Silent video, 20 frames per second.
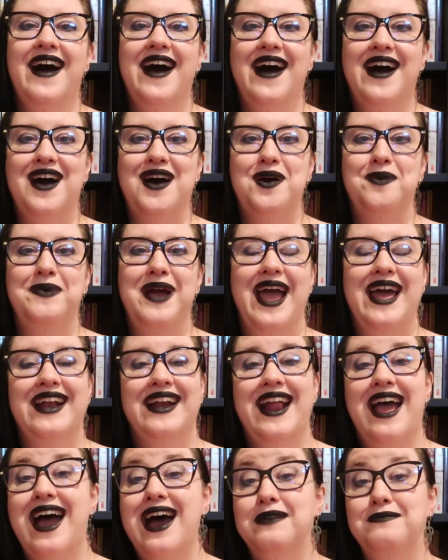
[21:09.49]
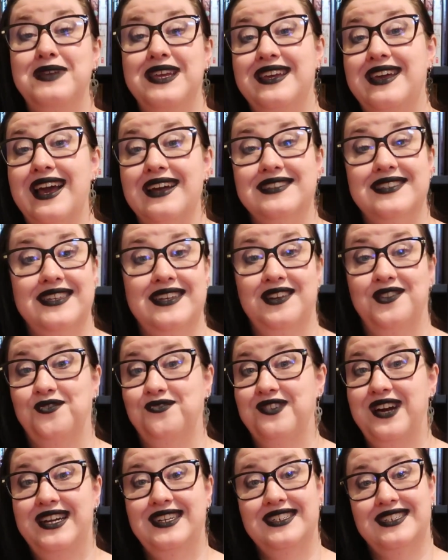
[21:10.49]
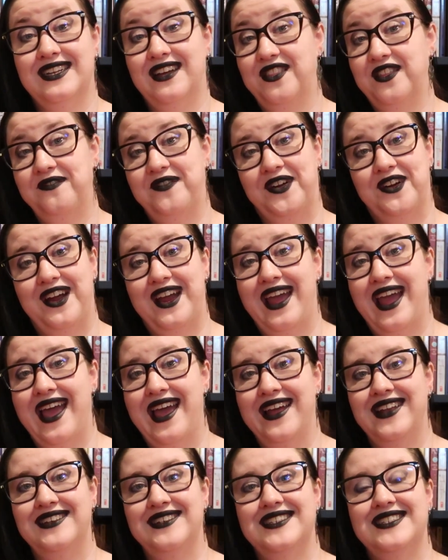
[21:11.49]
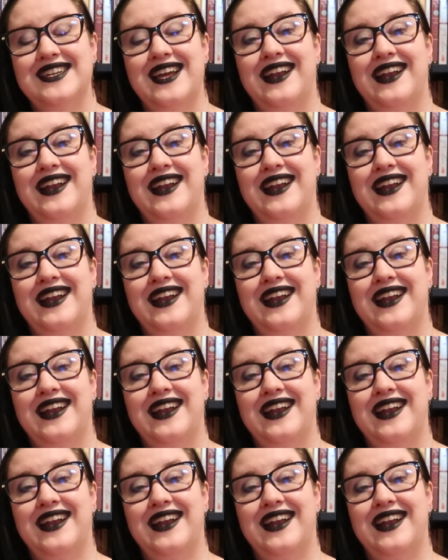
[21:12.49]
um, and it had me guessing right until the very end.